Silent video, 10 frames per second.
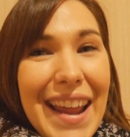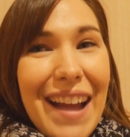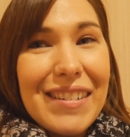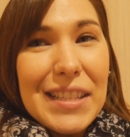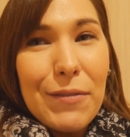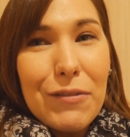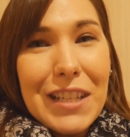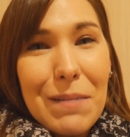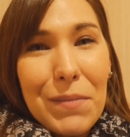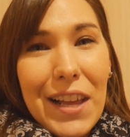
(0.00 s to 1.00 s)
now it's
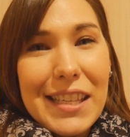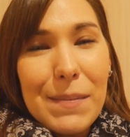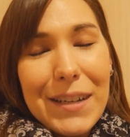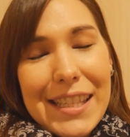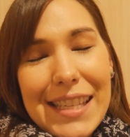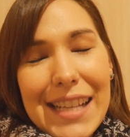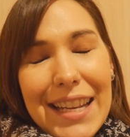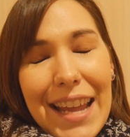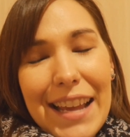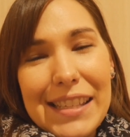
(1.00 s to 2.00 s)
15 plus, but it's a
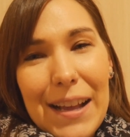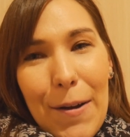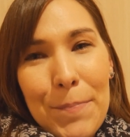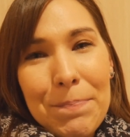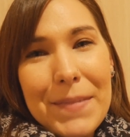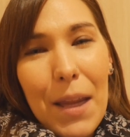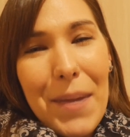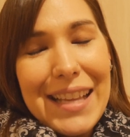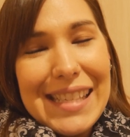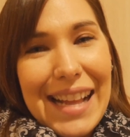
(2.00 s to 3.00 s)
Sunday, so that
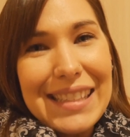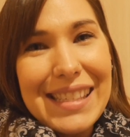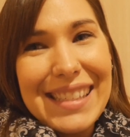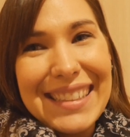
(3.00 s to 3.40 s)
makes sense.